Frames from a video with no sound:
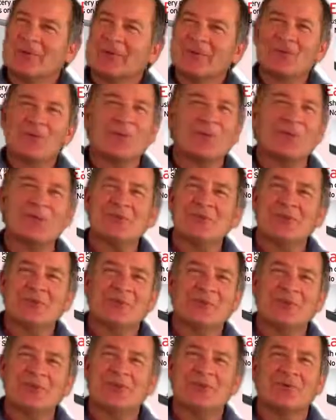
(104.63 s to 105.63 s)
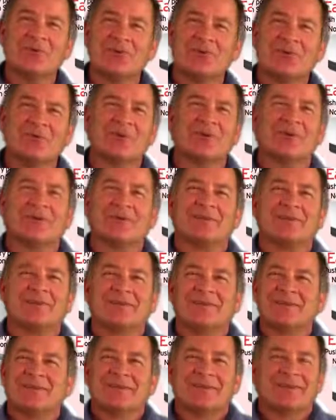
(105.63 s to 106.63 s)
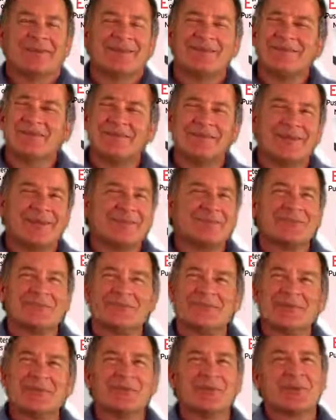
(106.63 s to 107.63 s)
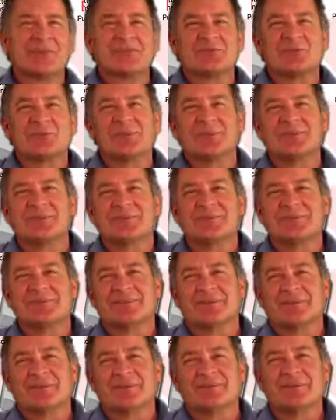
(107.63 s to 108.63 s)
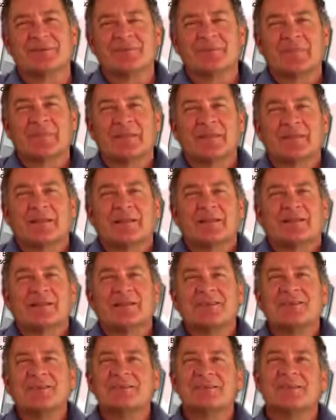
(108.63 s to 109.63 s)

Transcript: whatever picture or video you want. And there's lots of fun possibilities there. Like